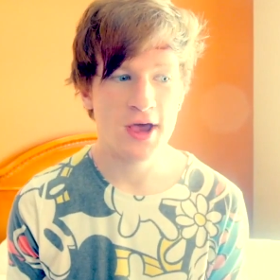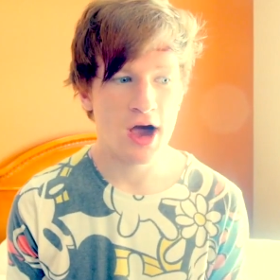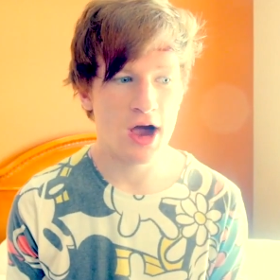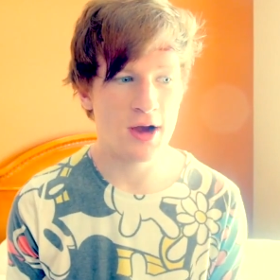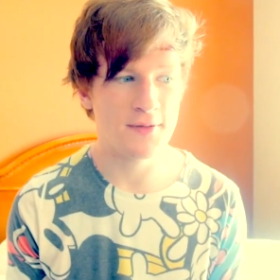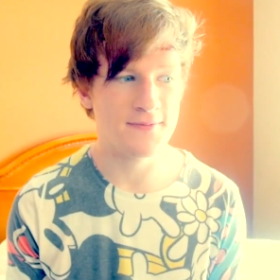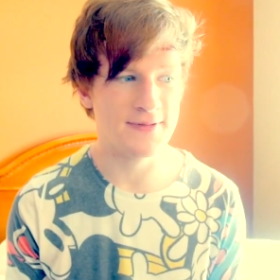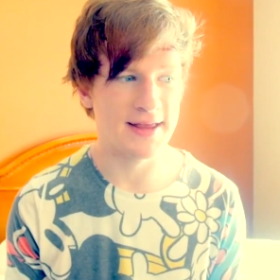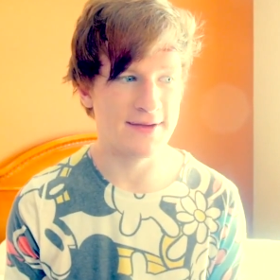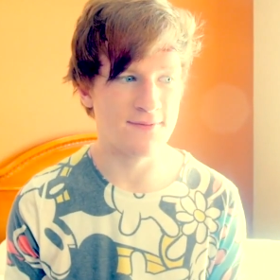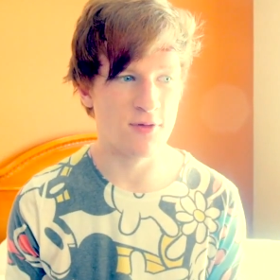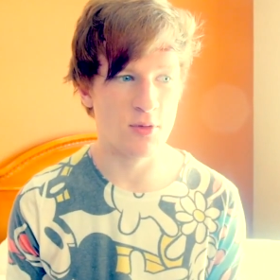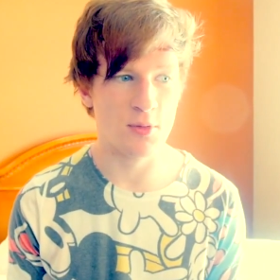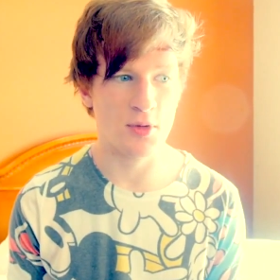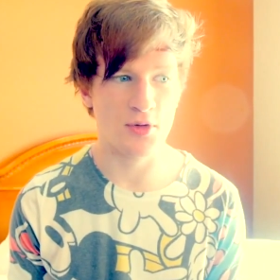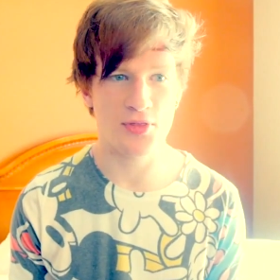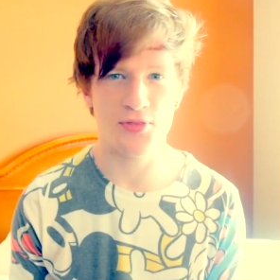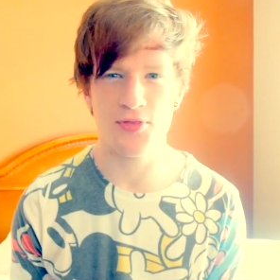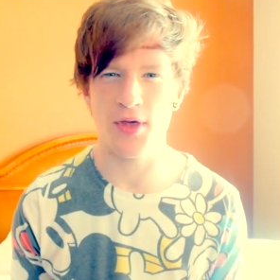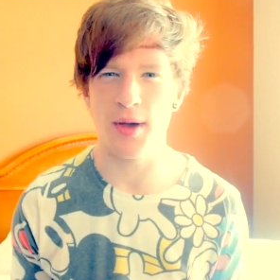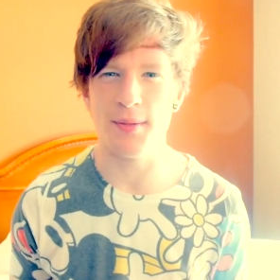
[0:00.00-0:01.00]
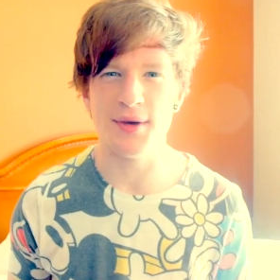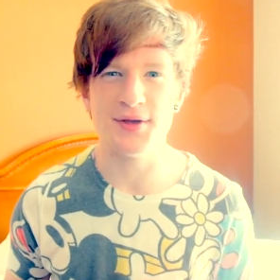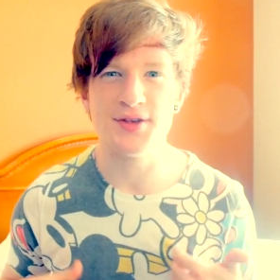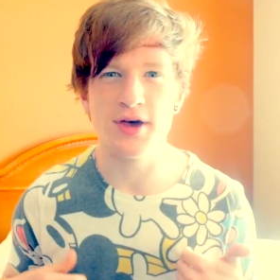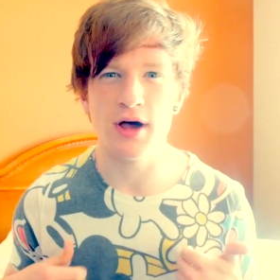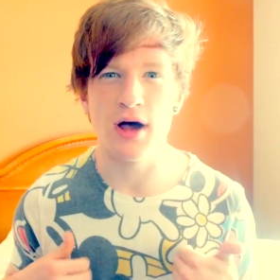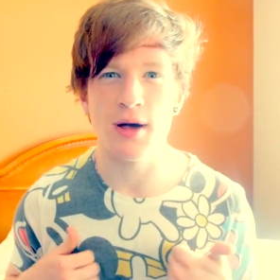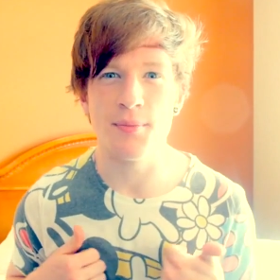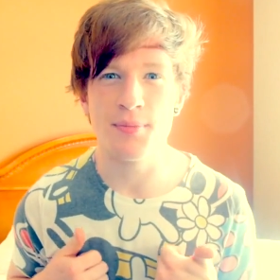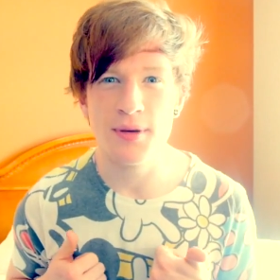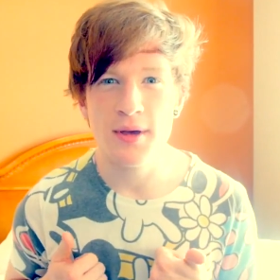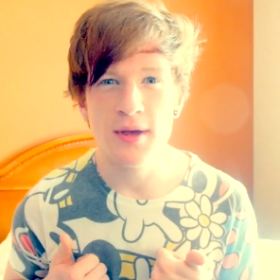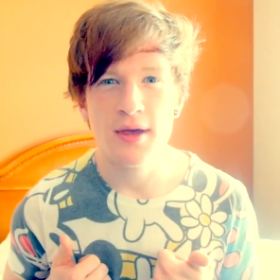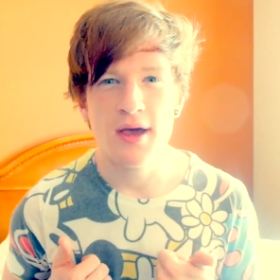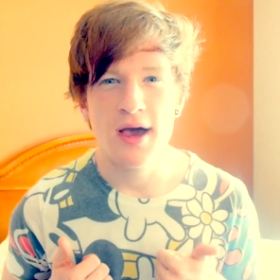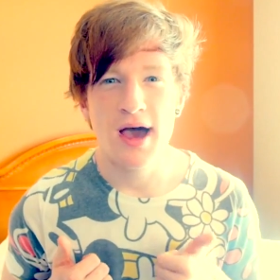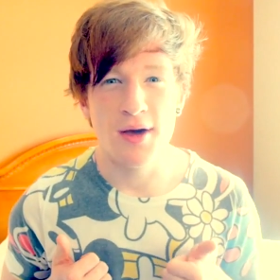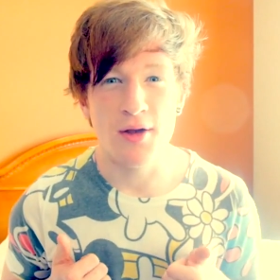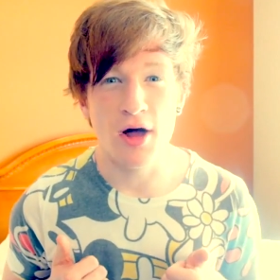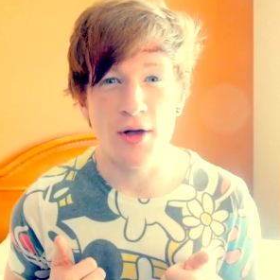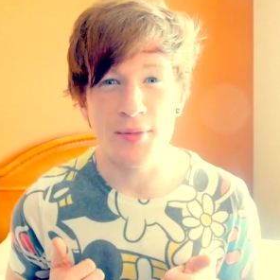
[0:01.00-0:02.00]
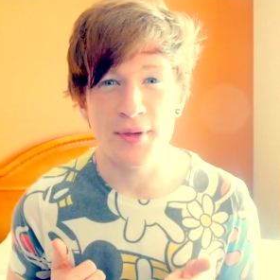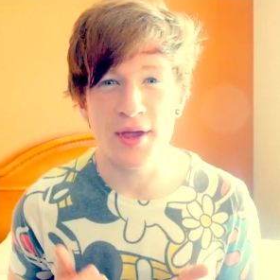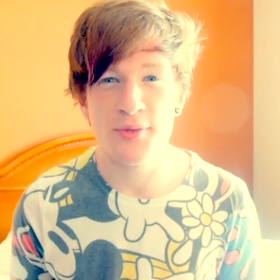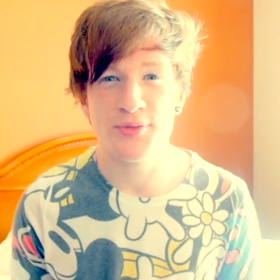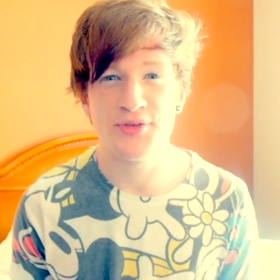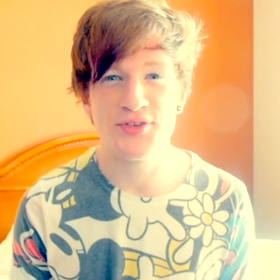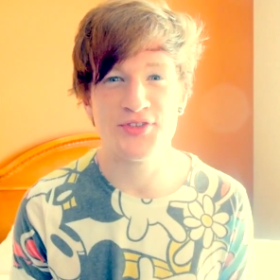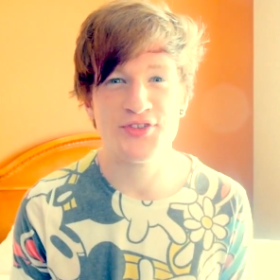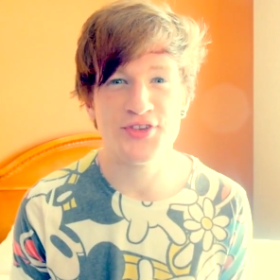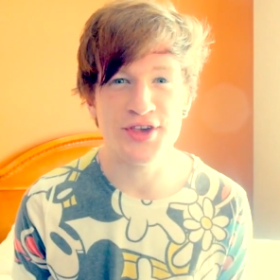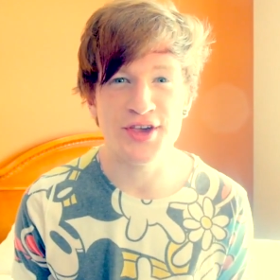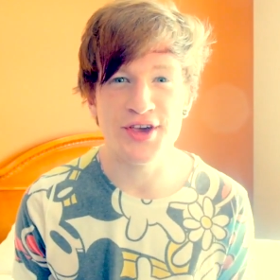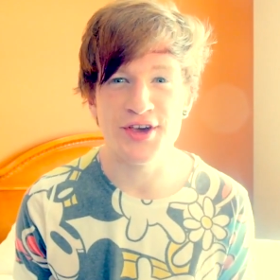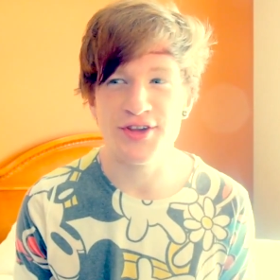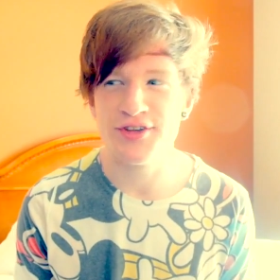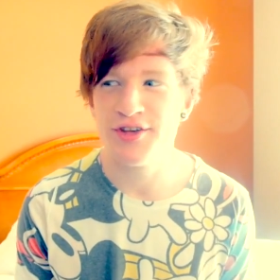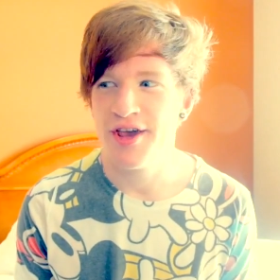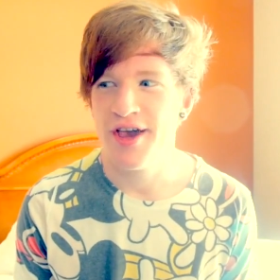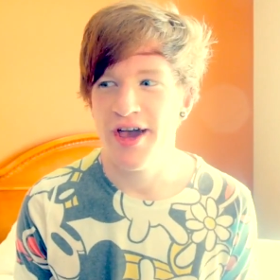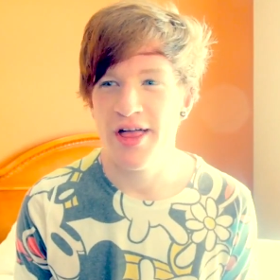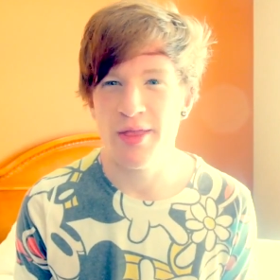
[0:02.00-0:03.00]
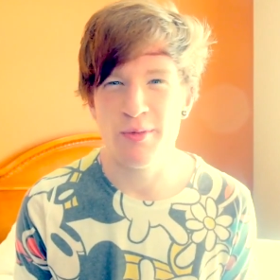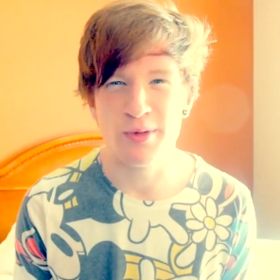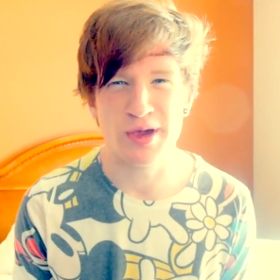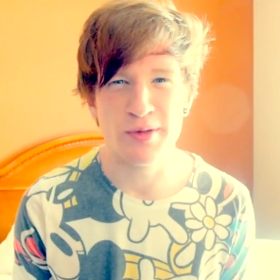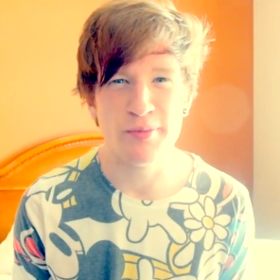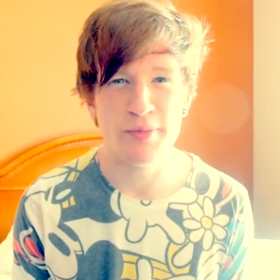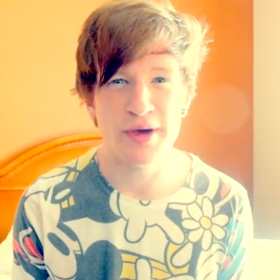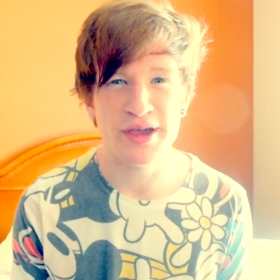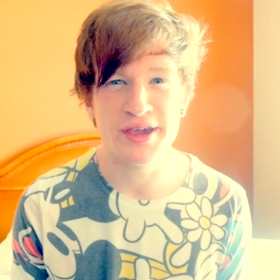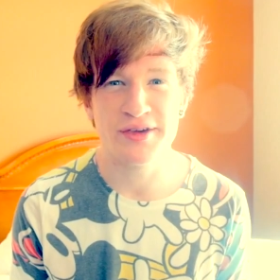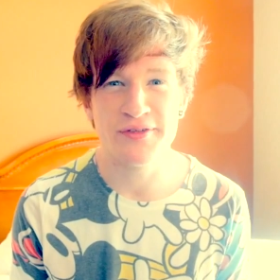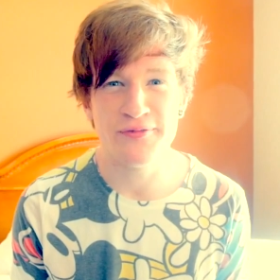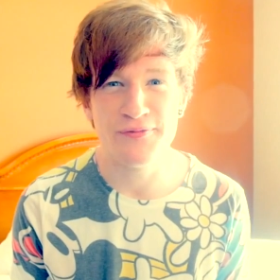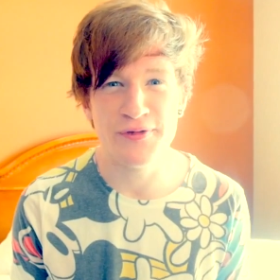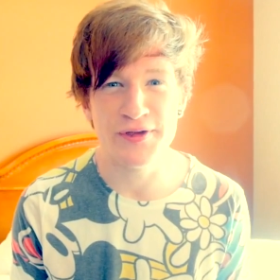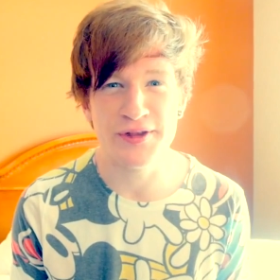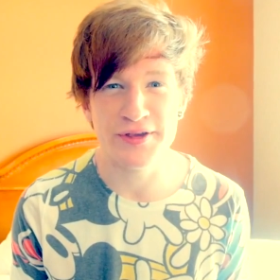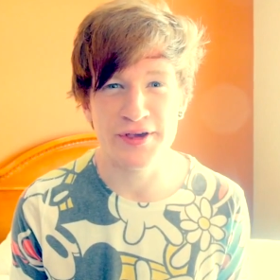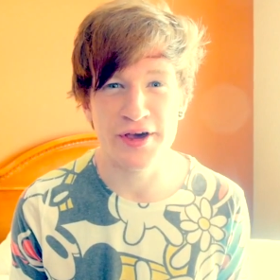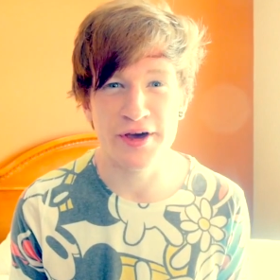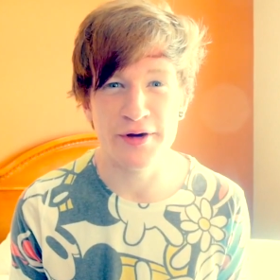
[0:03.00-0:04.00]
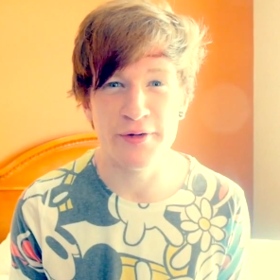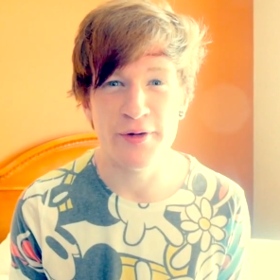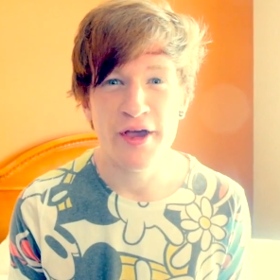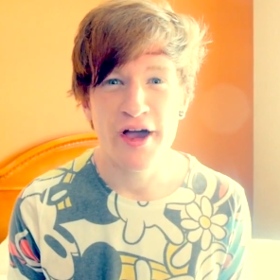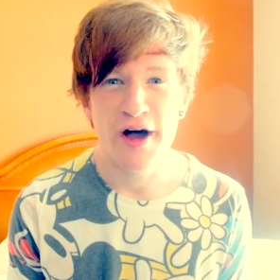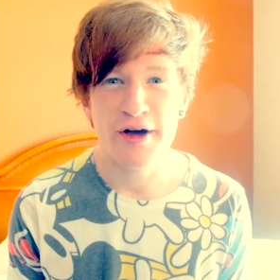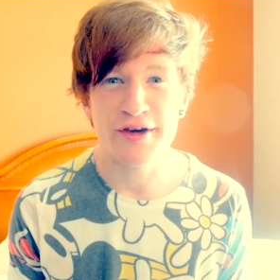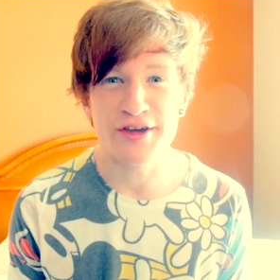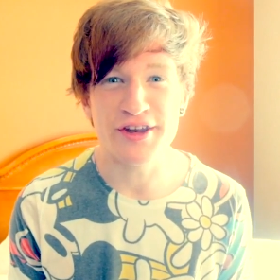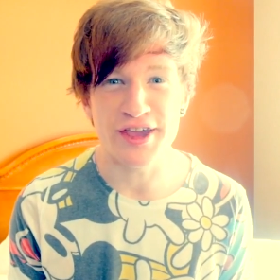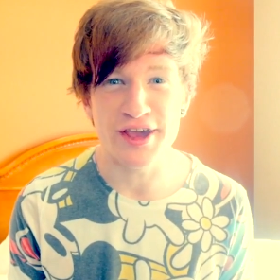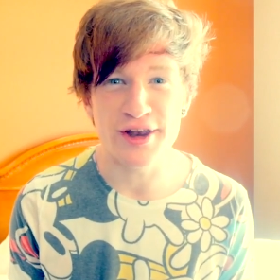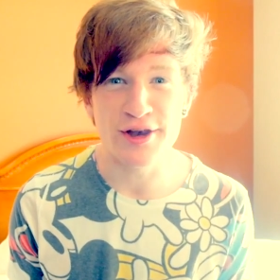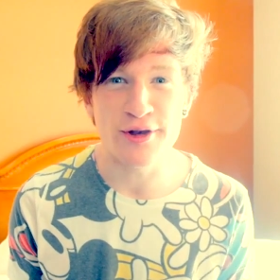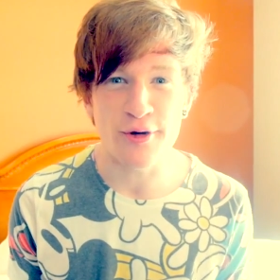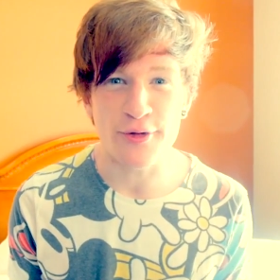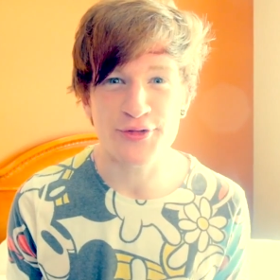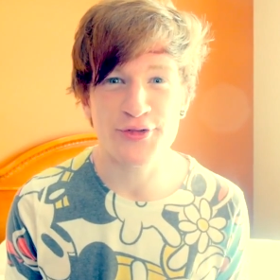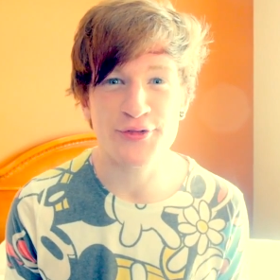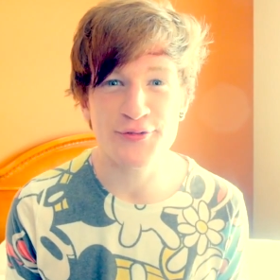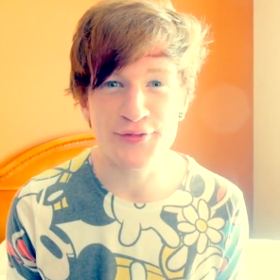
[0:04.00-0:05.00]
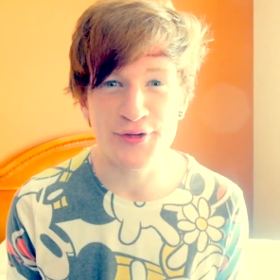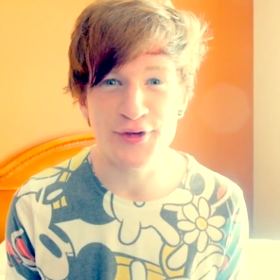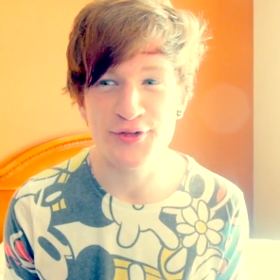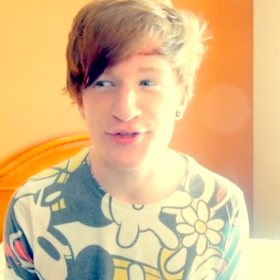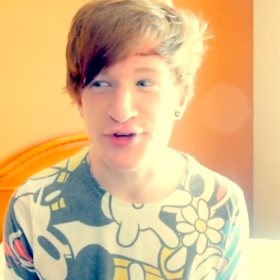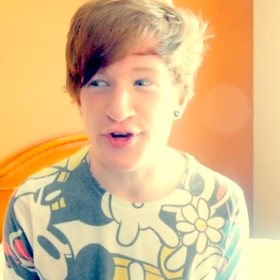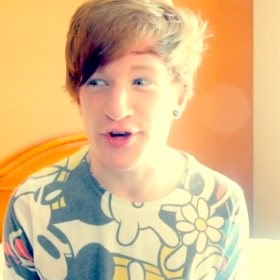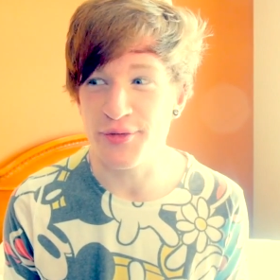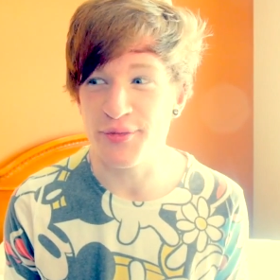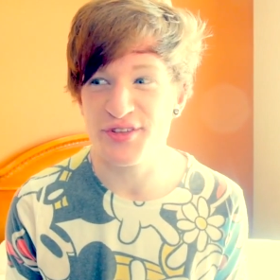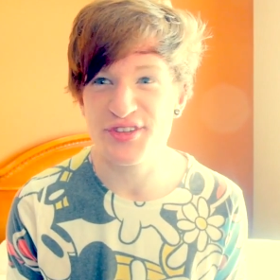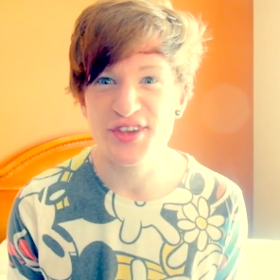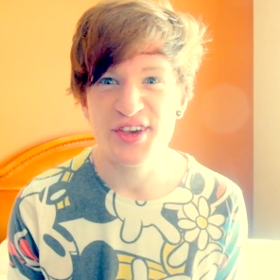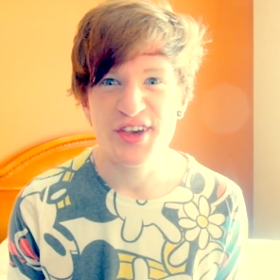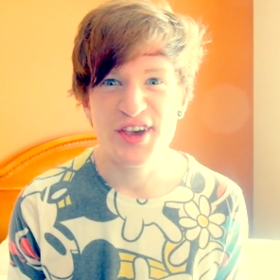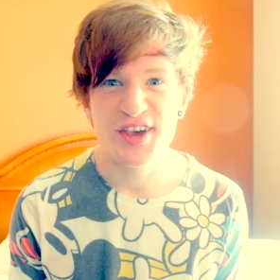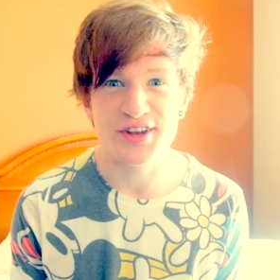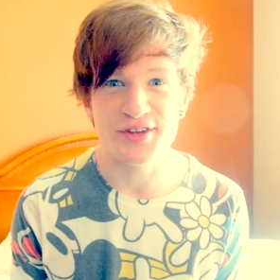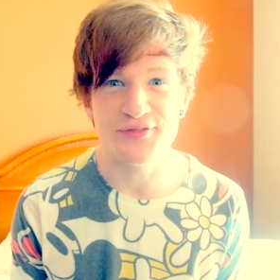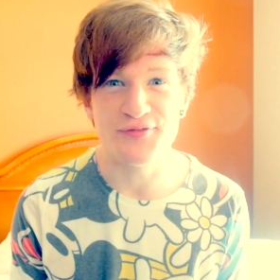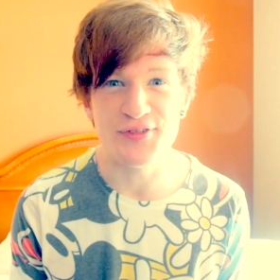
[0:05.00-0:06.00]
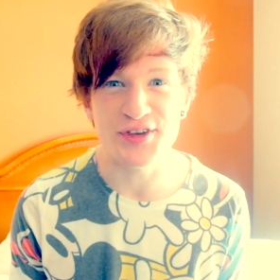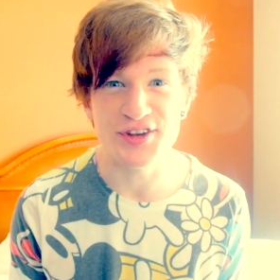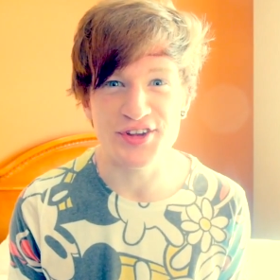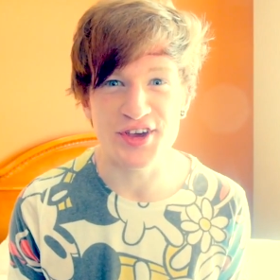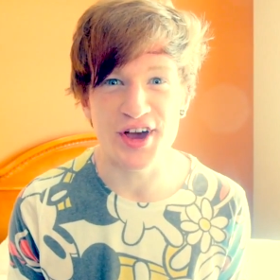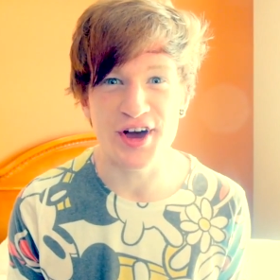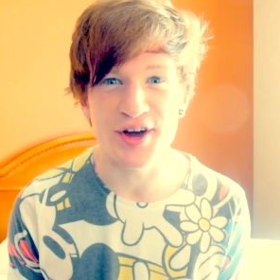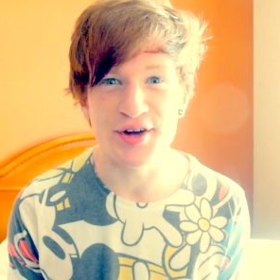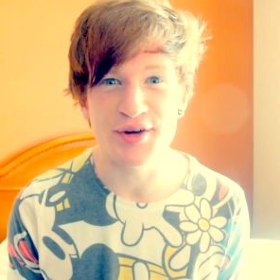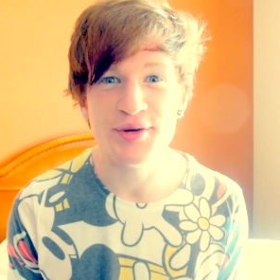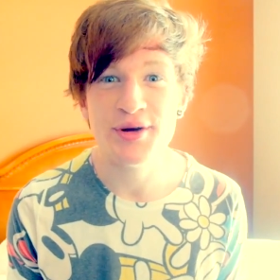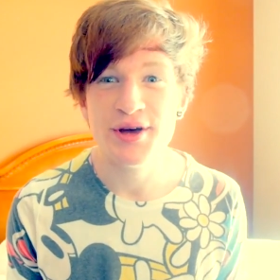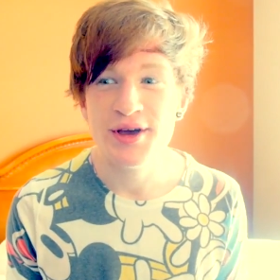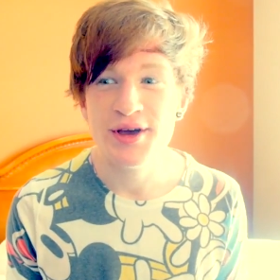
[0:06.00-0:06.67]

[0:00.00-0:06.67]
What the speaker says: Hopefully everyone will thumb it up, and I'll be able to see it, and then we can make a video. I'm going to get lots of YouTubers in a video,